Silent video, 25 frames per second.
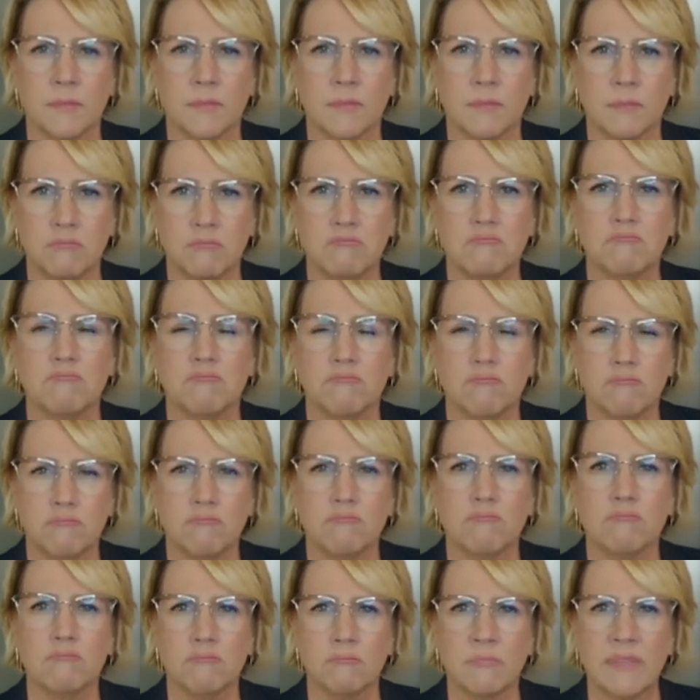Hmm.
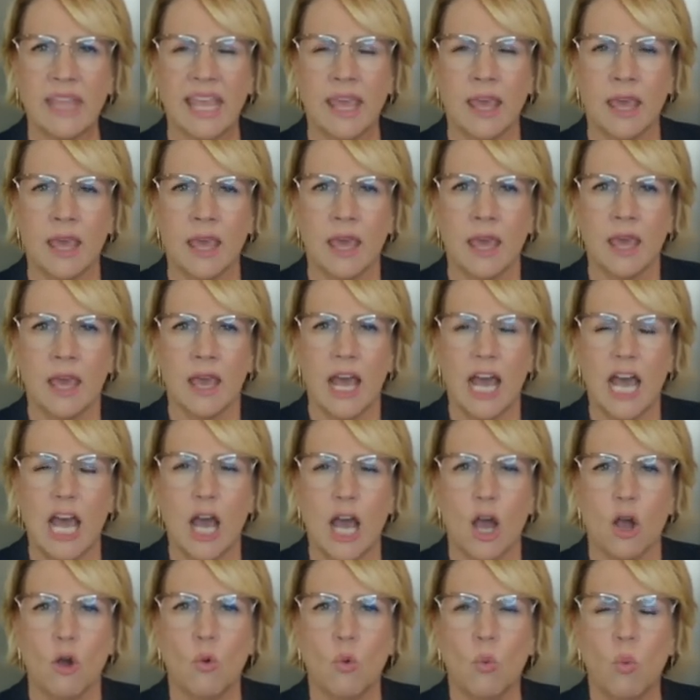
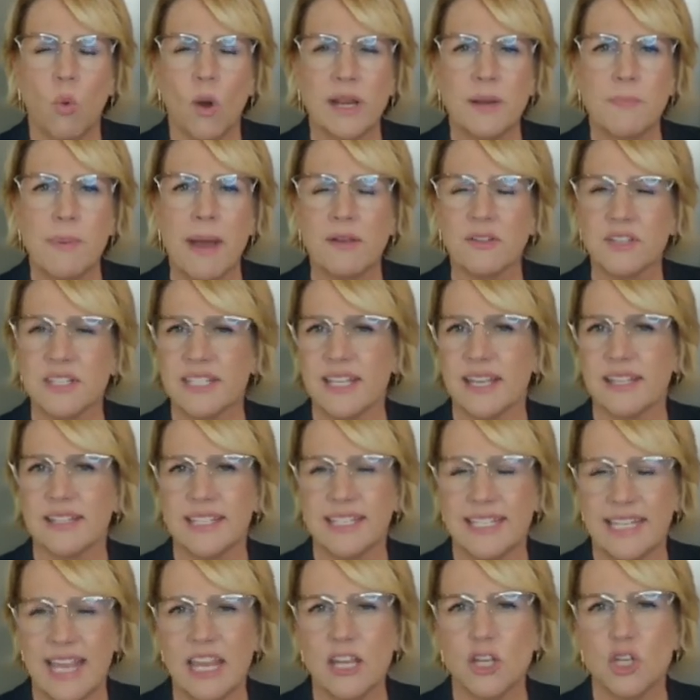Uh, what about
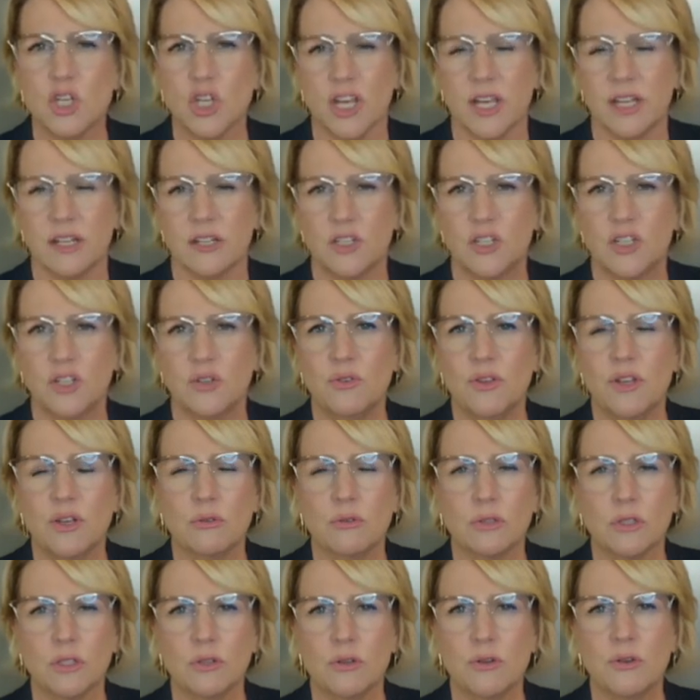sensation? Do
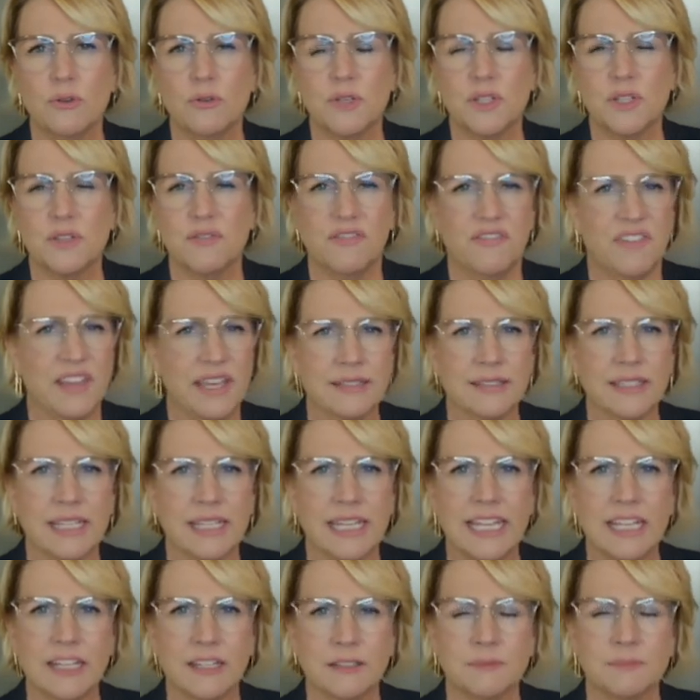you lose
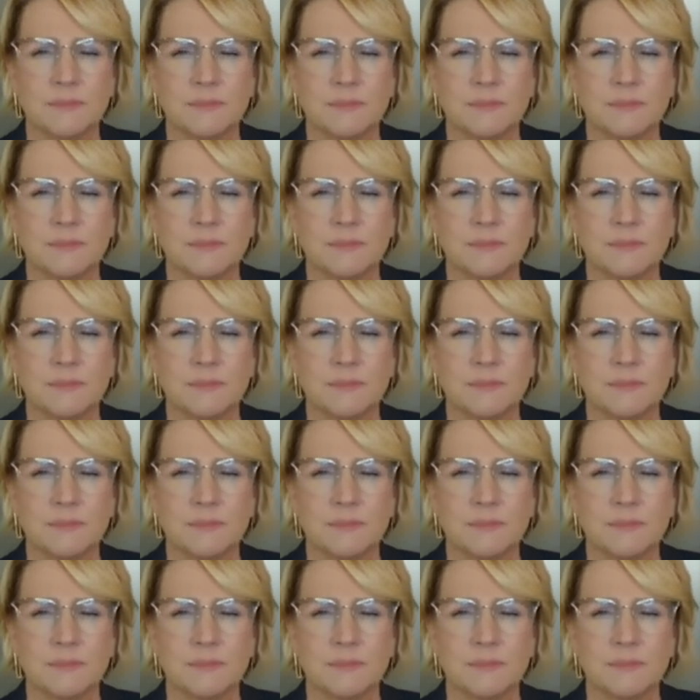feeling?